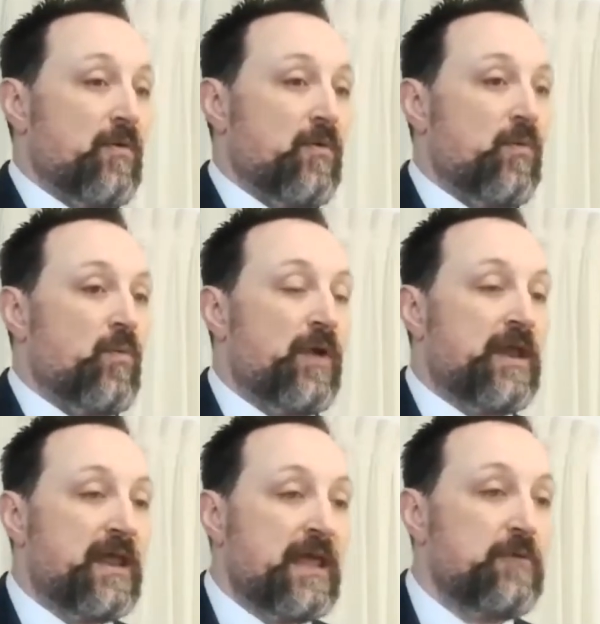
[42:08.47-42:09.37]
when
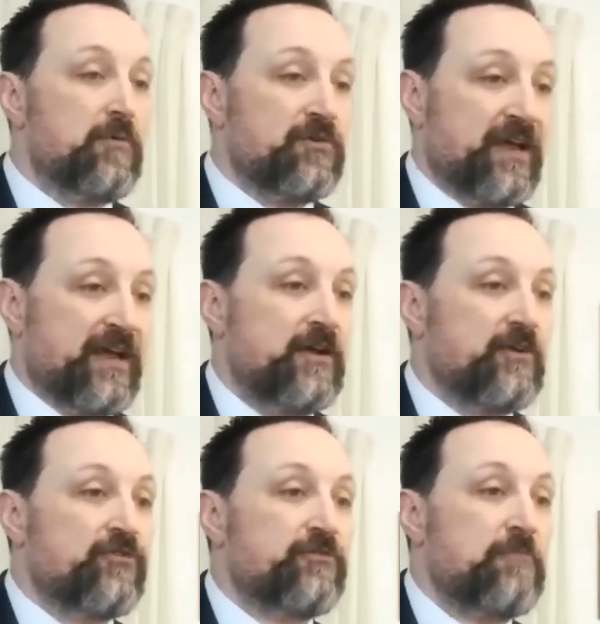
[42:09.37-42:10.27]
he was a
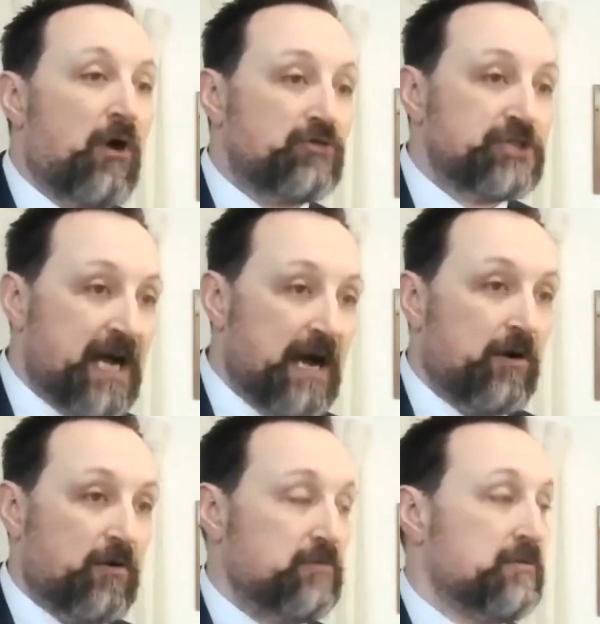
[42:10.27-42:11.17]
small
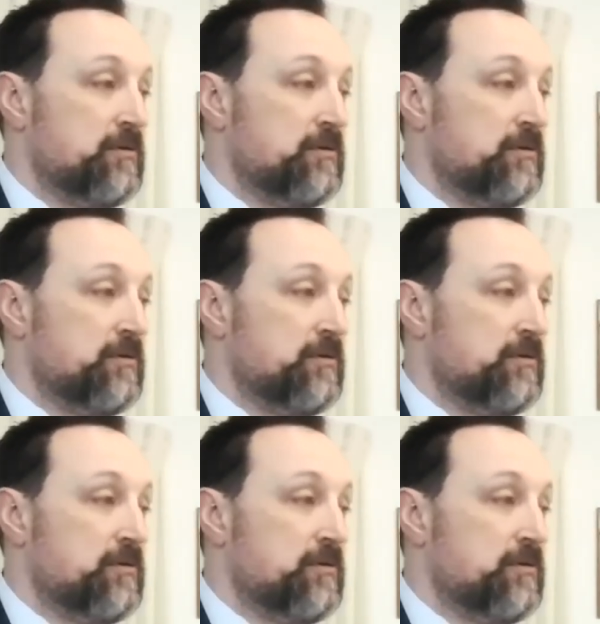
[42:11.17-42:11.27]
child